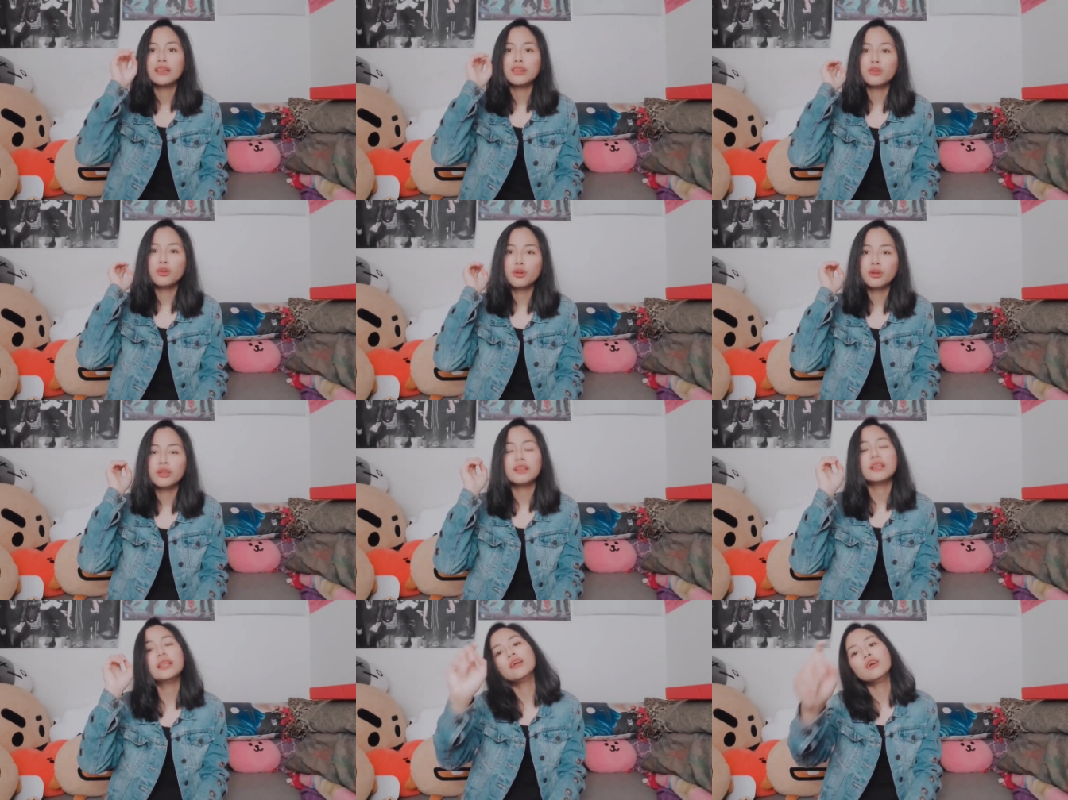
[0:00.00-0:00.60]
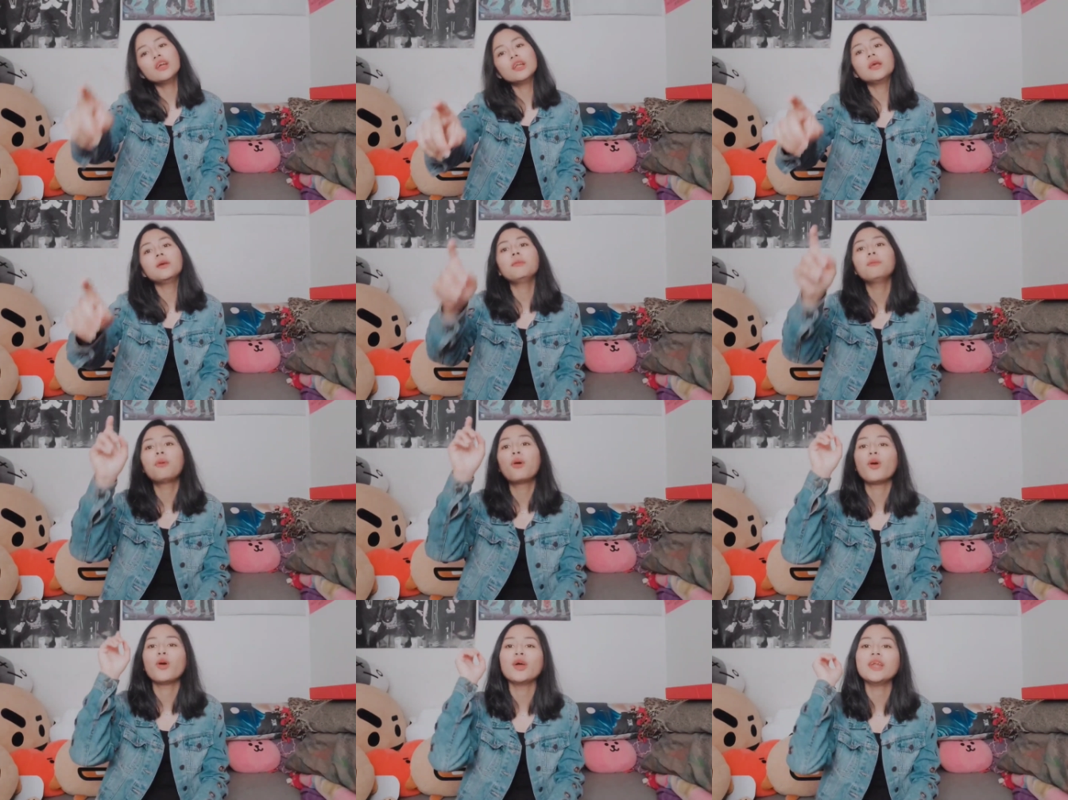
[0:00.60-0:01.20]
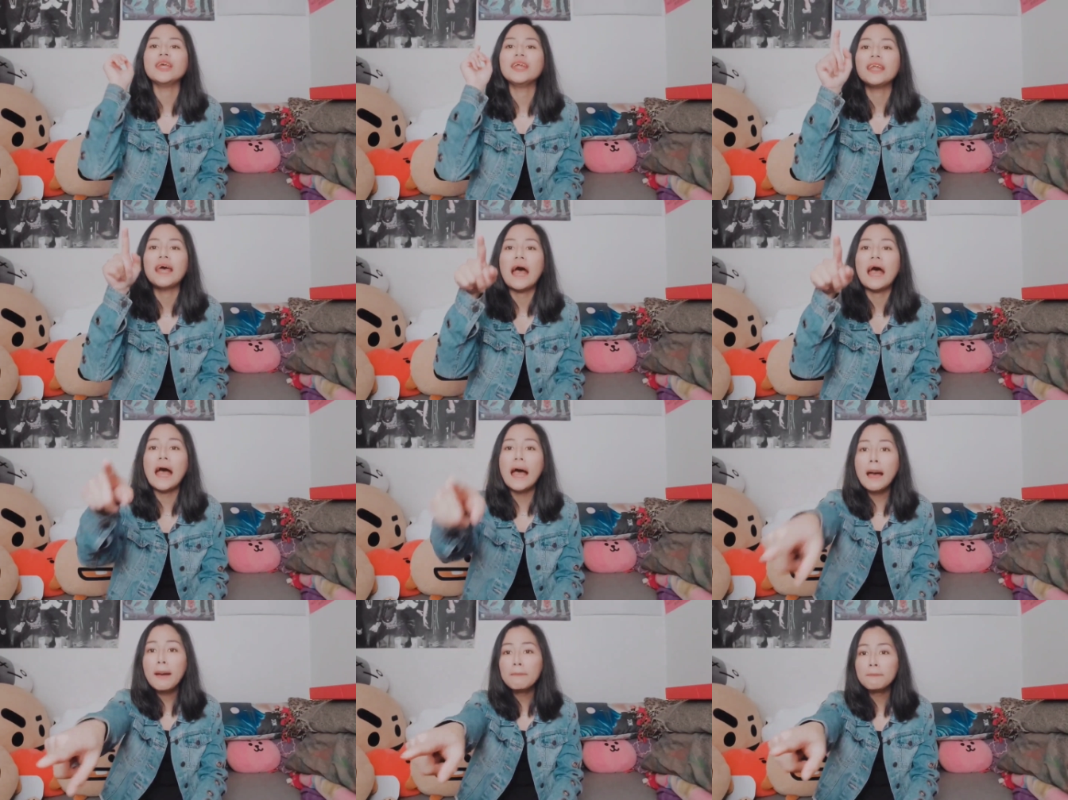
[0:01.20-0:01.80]
literally pointed
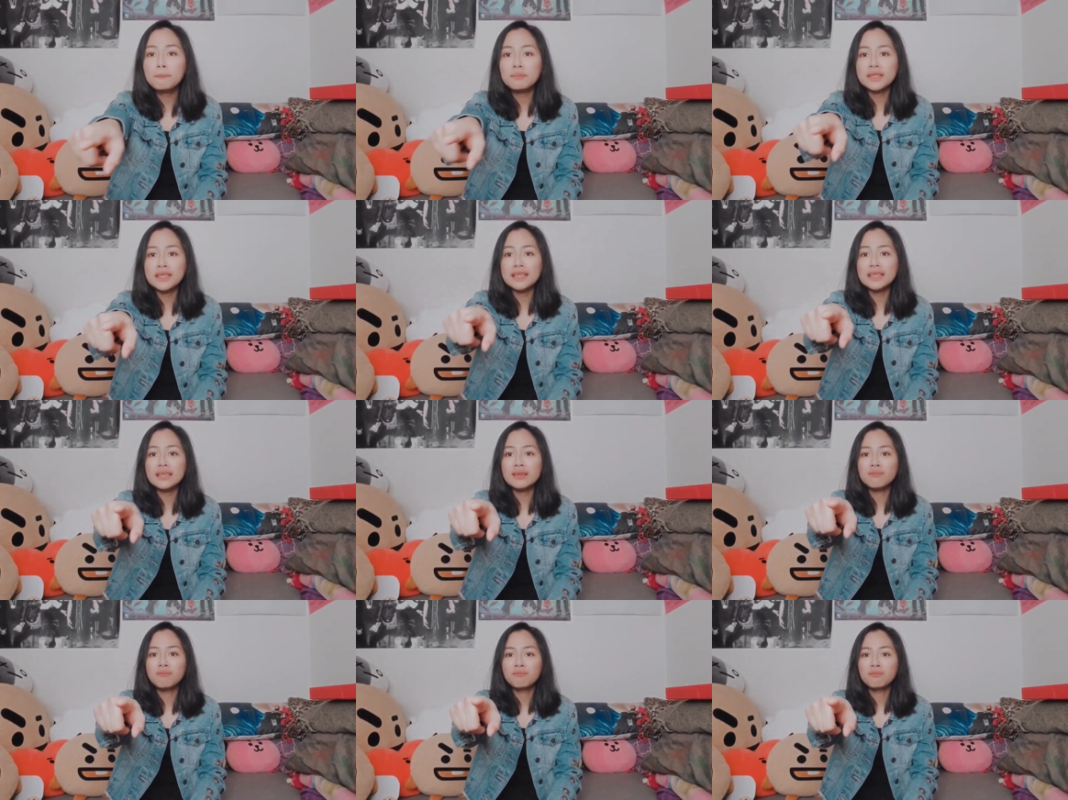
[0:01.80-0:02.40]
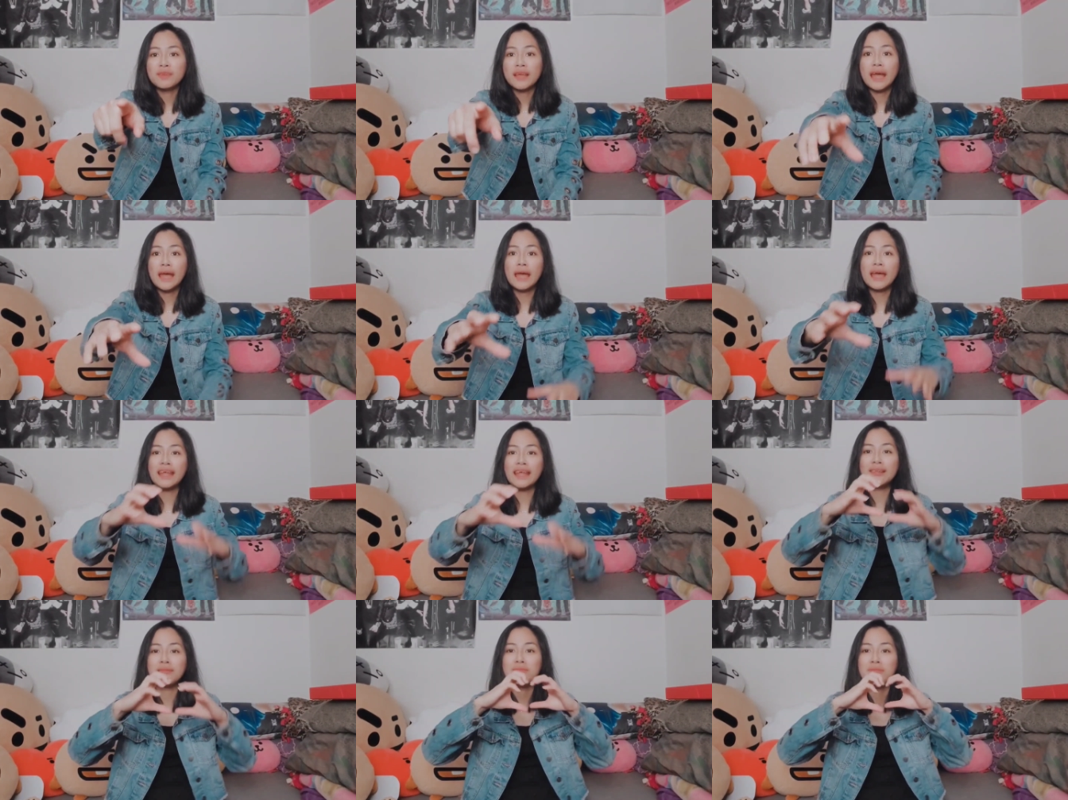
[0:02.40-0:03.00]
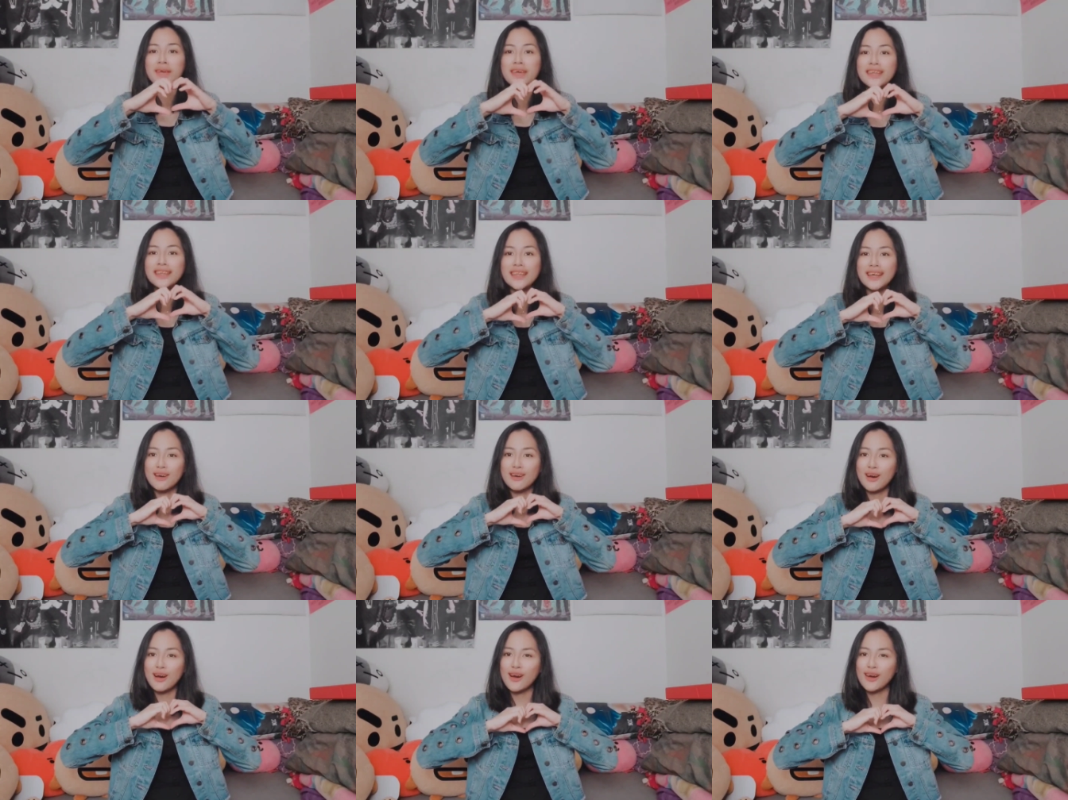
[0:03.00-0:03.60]
at me and made
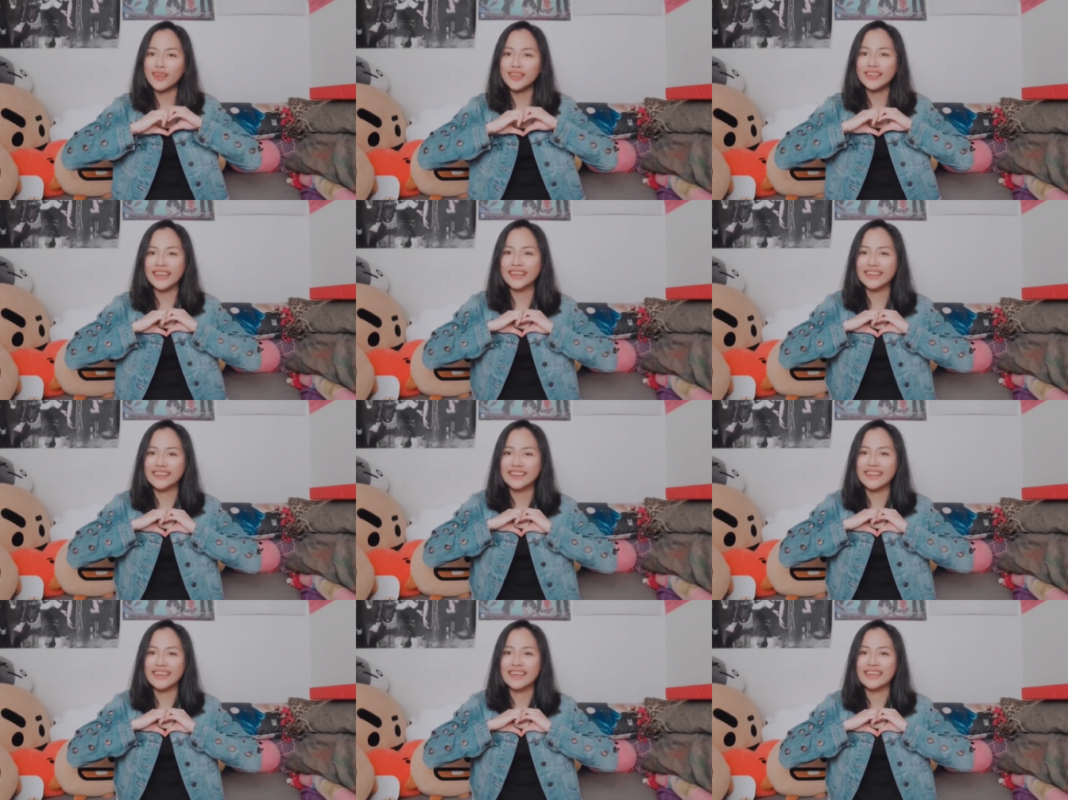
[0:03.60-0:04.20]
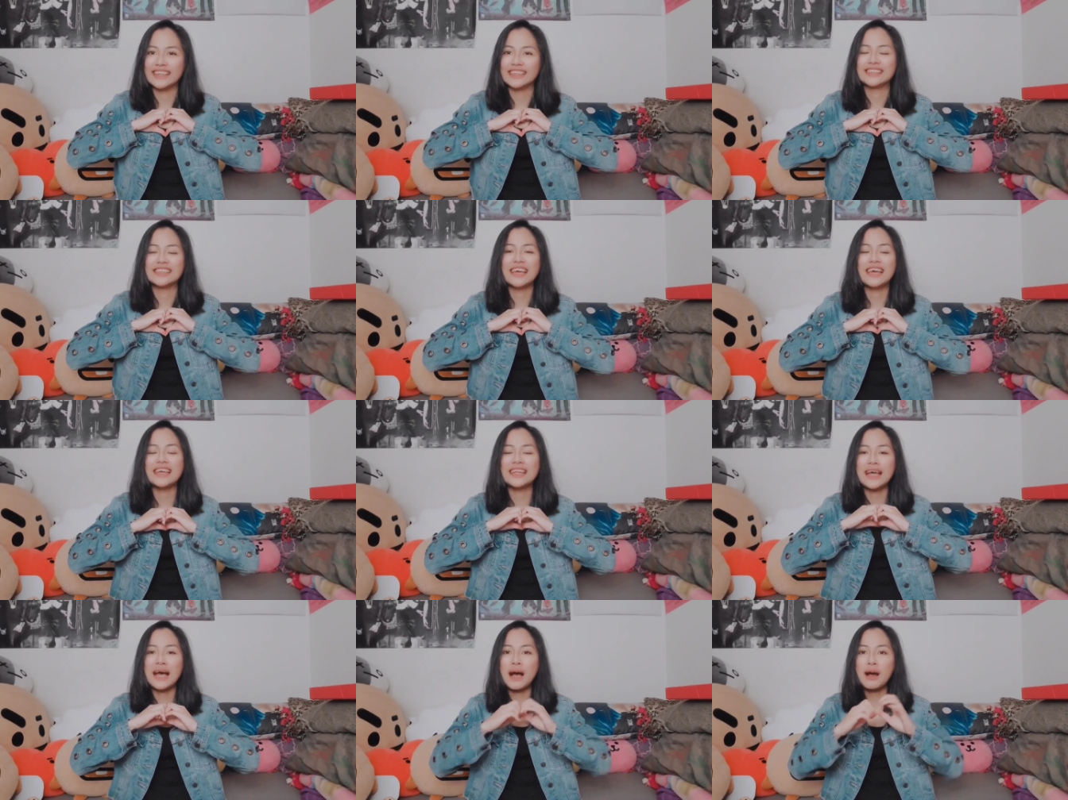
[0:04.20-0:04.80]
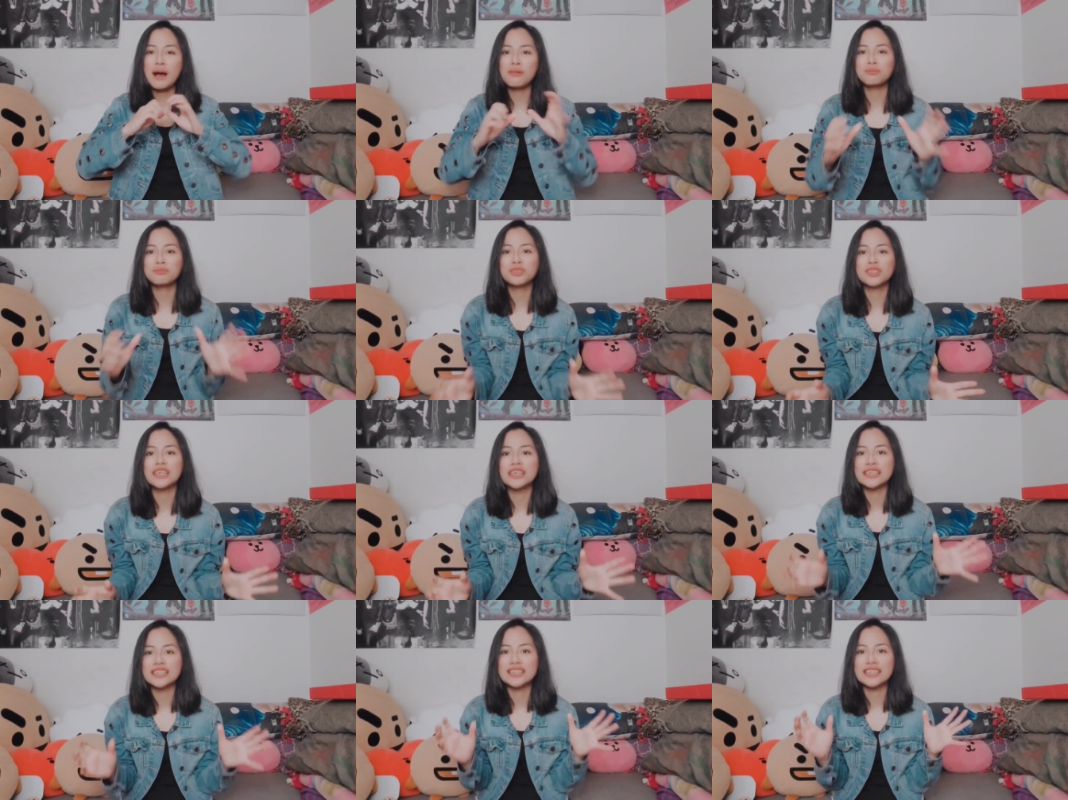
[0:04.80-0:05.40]
the heart like this, and I'm
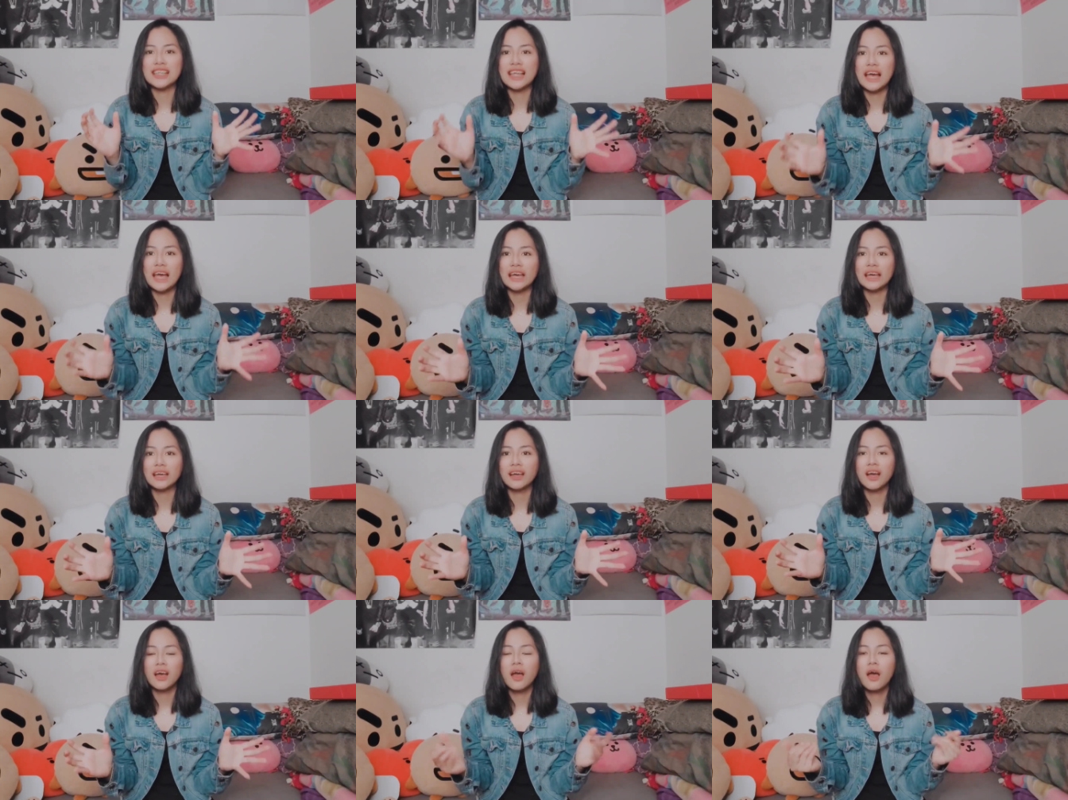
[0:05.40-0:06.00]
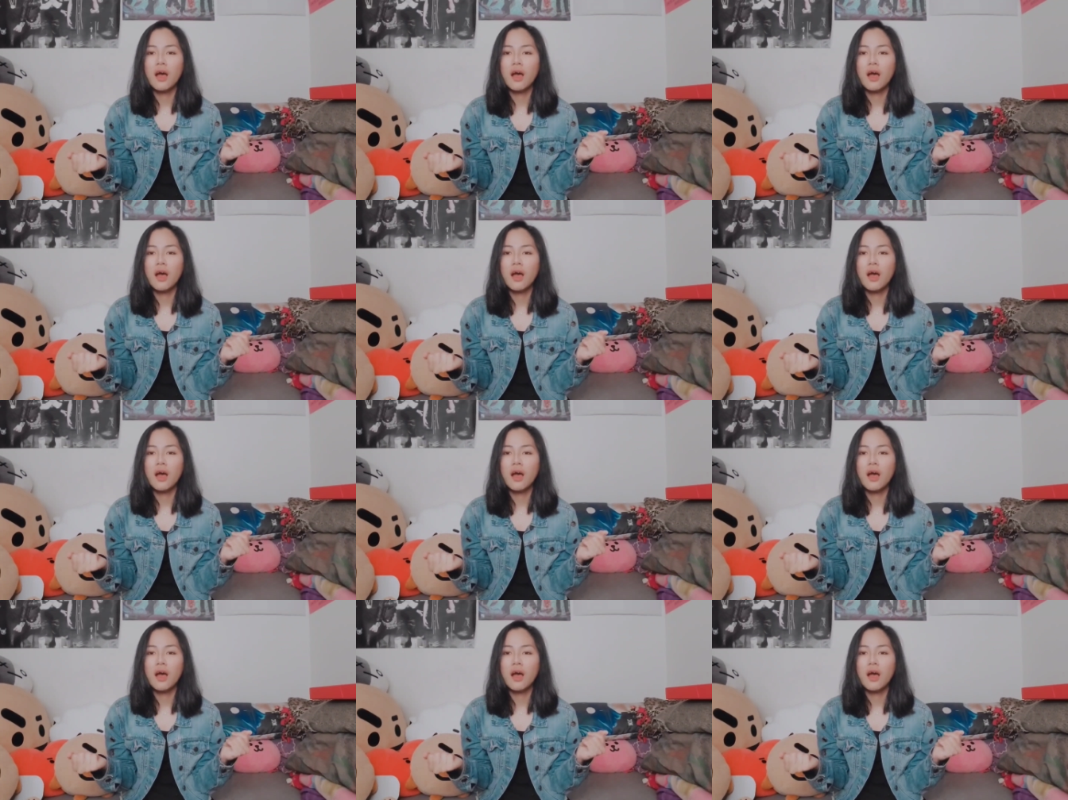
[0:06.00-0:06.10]
just like,